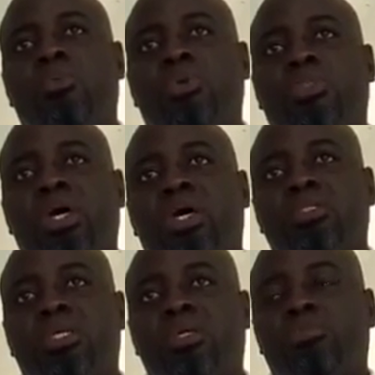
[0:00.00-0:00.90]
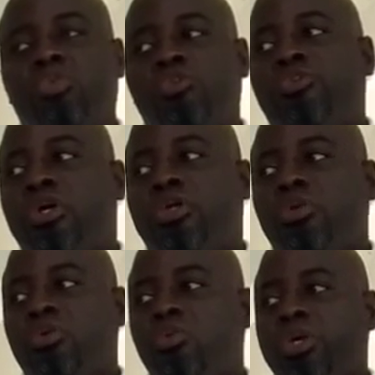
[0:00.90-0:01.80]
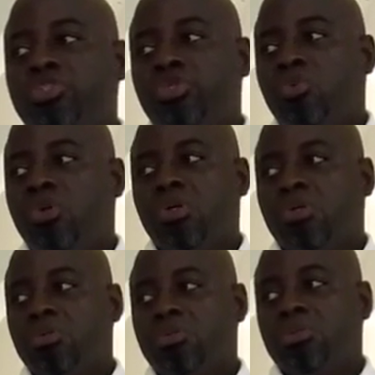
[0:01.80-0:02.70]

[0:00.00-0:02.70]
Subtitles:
with that, they can profile you. Where do you work?